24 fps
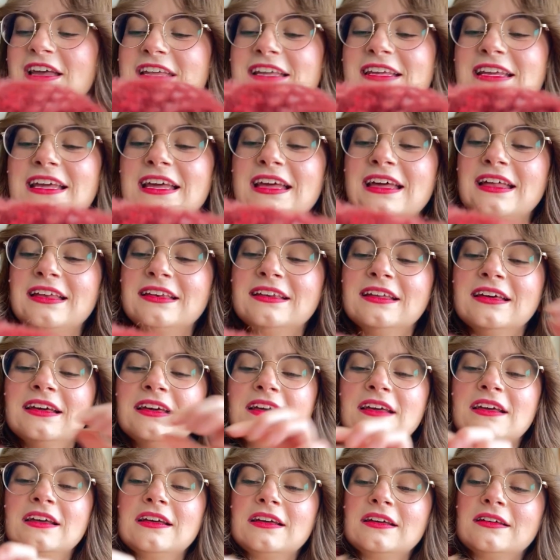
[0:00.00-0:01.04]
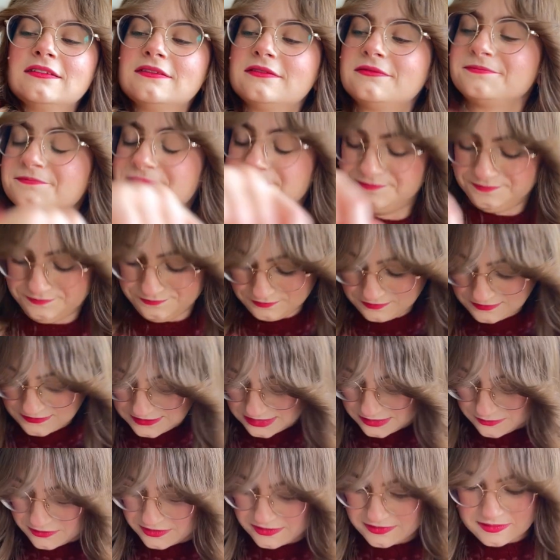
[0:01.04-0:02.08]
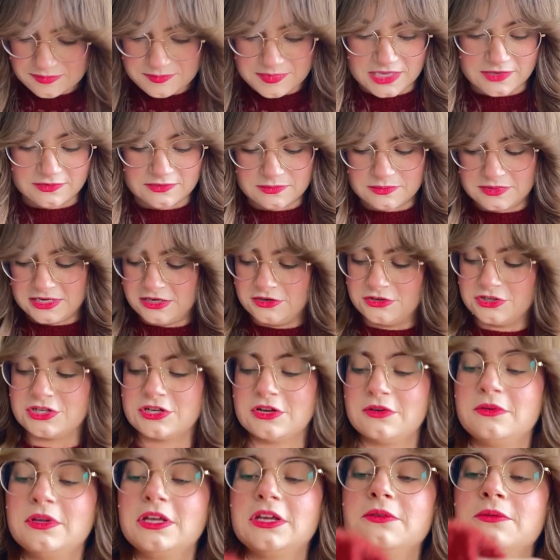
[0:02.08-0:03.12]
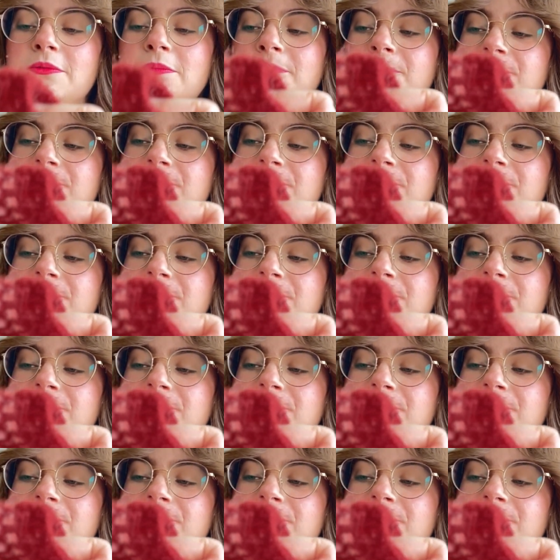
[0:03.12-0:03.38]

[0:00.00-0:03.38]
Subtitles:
can, what's the best way to show you?